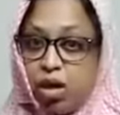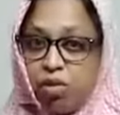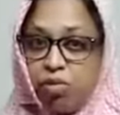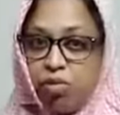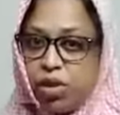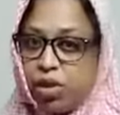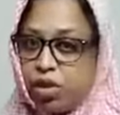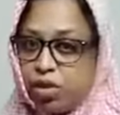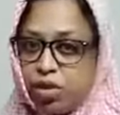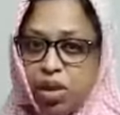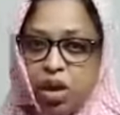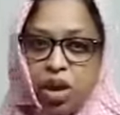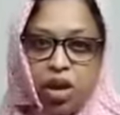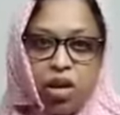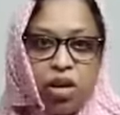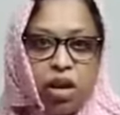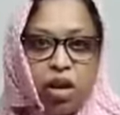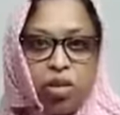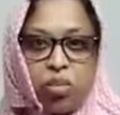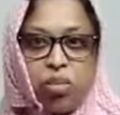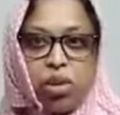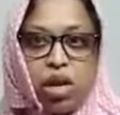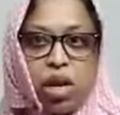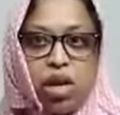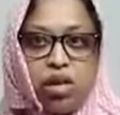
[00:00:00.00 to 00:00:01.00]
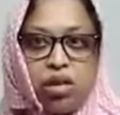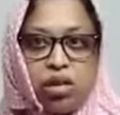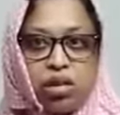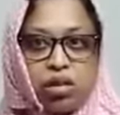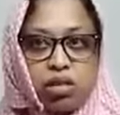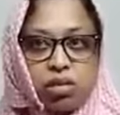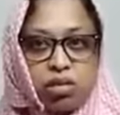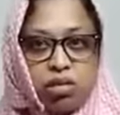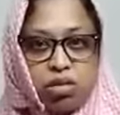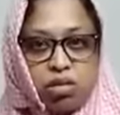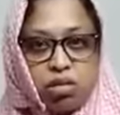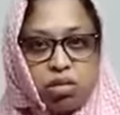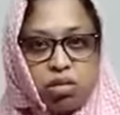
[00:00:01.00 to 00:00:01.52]
If we see around
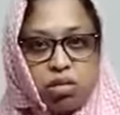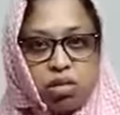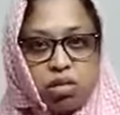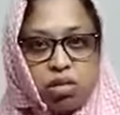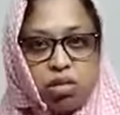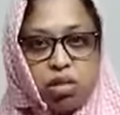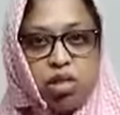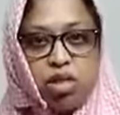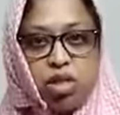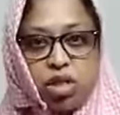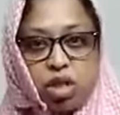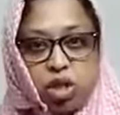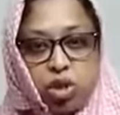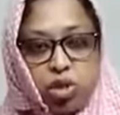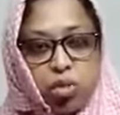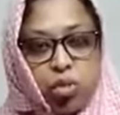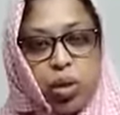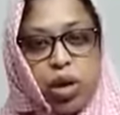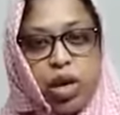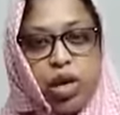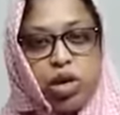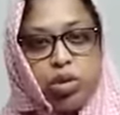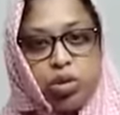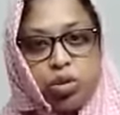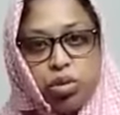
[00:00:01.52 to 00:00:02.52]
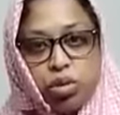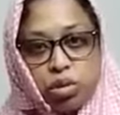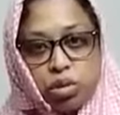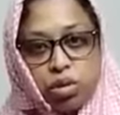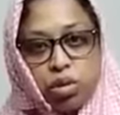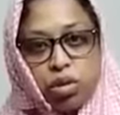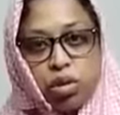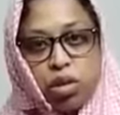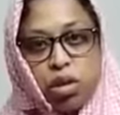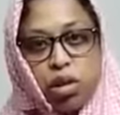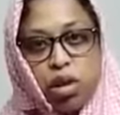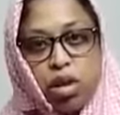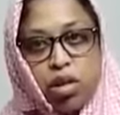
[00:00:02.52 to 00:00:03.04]
us the
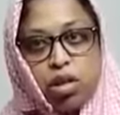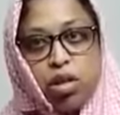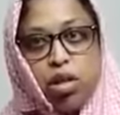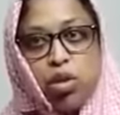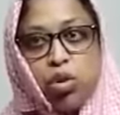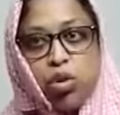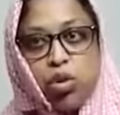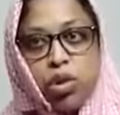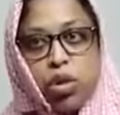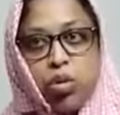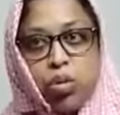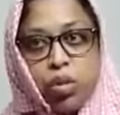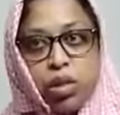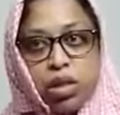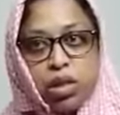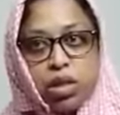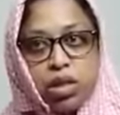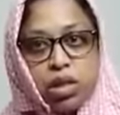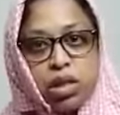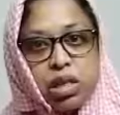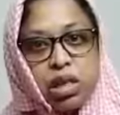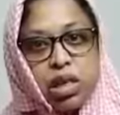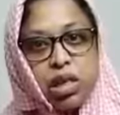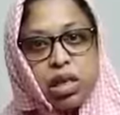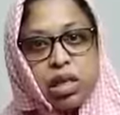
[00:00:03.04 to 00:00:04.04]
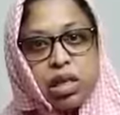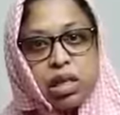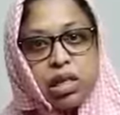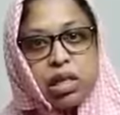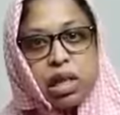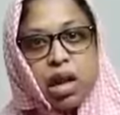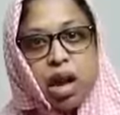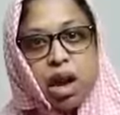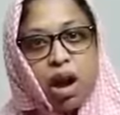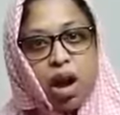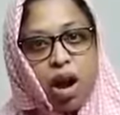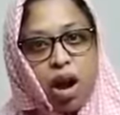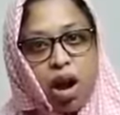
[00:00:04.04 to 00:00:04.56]
situation, the
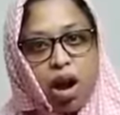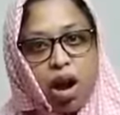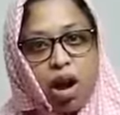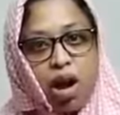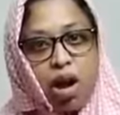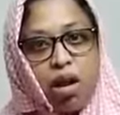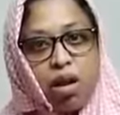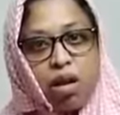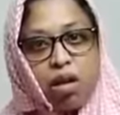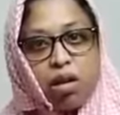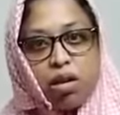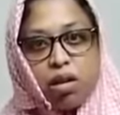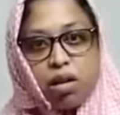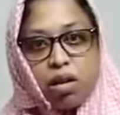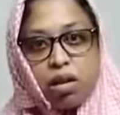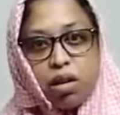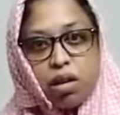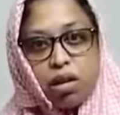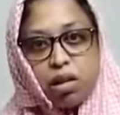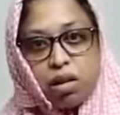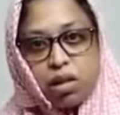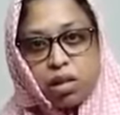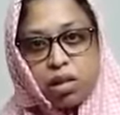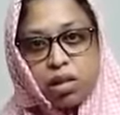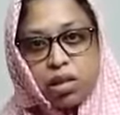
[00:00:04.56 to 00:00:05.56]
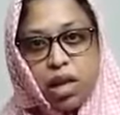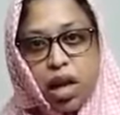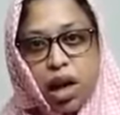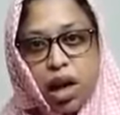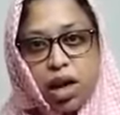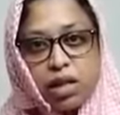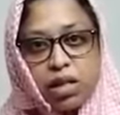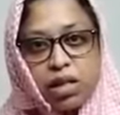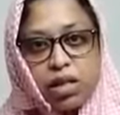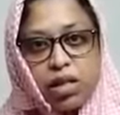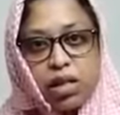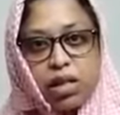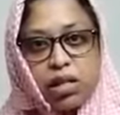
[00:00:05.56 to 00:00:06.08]
universities are
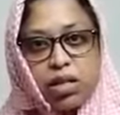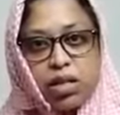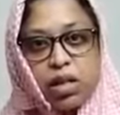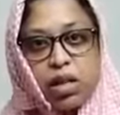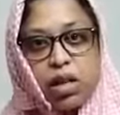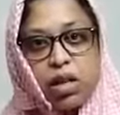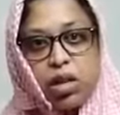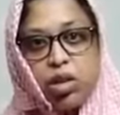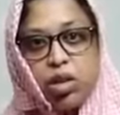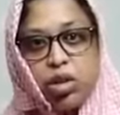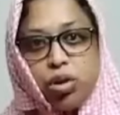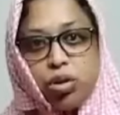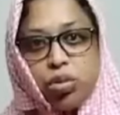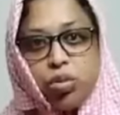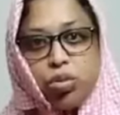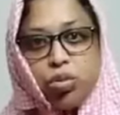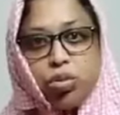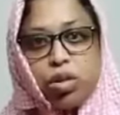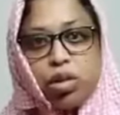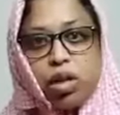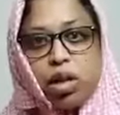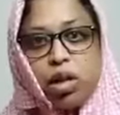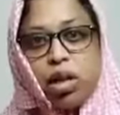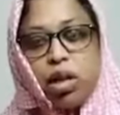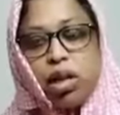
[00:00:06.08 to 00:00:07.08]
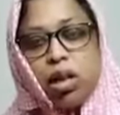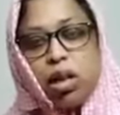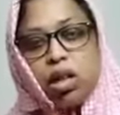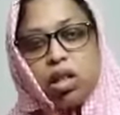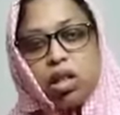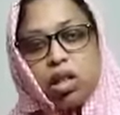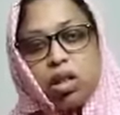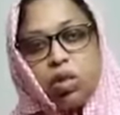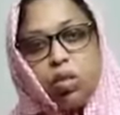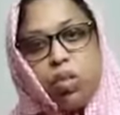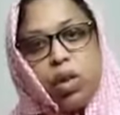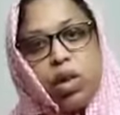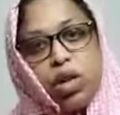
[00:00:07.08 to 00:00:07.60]
started using
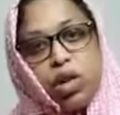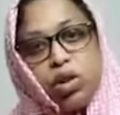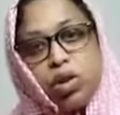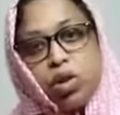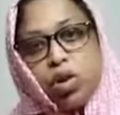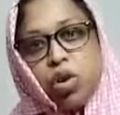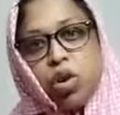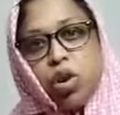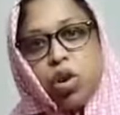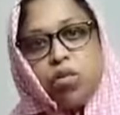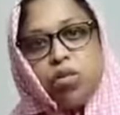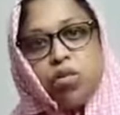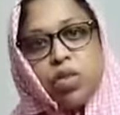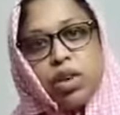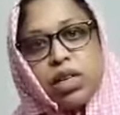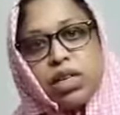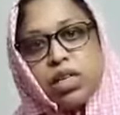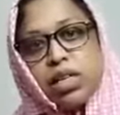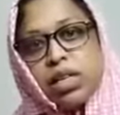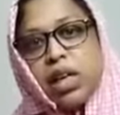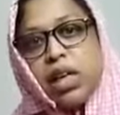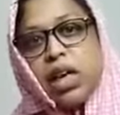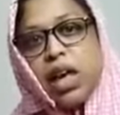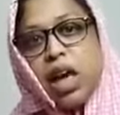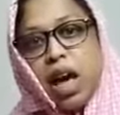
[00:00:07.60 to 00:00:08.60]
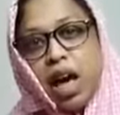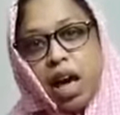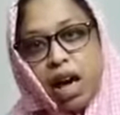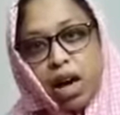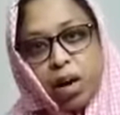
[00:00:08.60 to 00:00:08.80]
the video conferencing